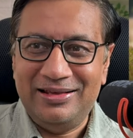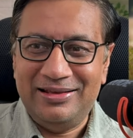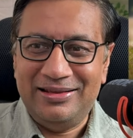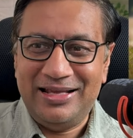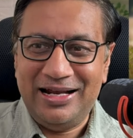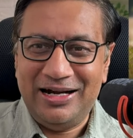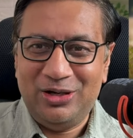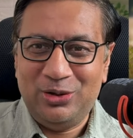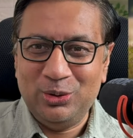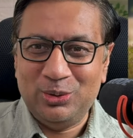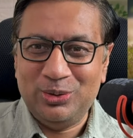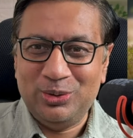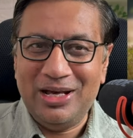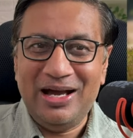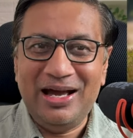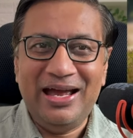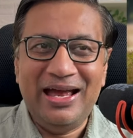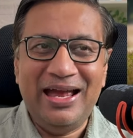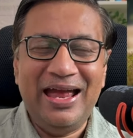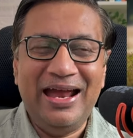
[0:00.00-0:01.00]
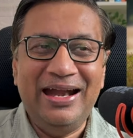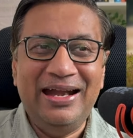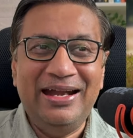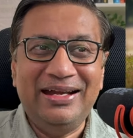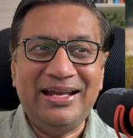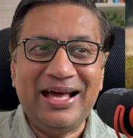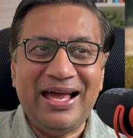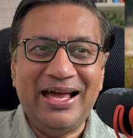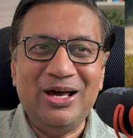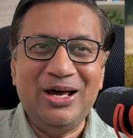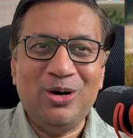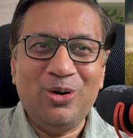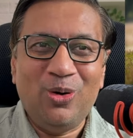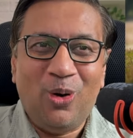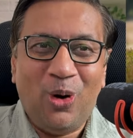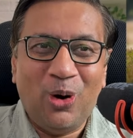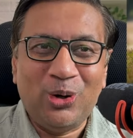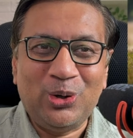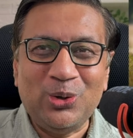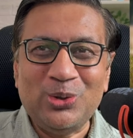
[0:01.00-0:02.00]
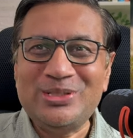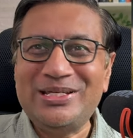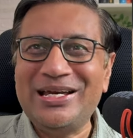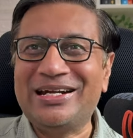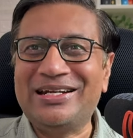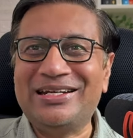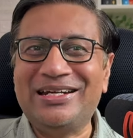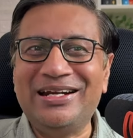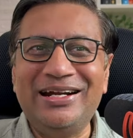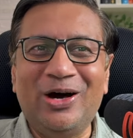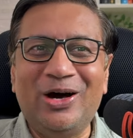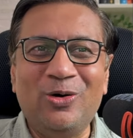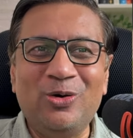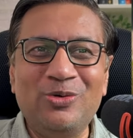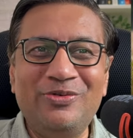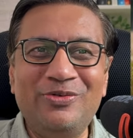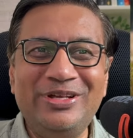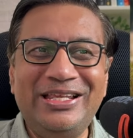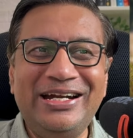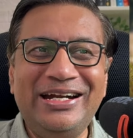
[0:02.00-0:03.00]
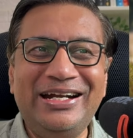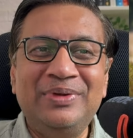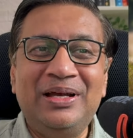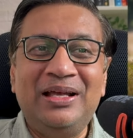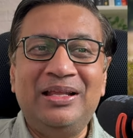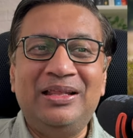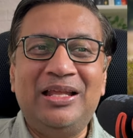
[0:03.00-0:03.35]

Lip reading: That took the entire auto sector down with it.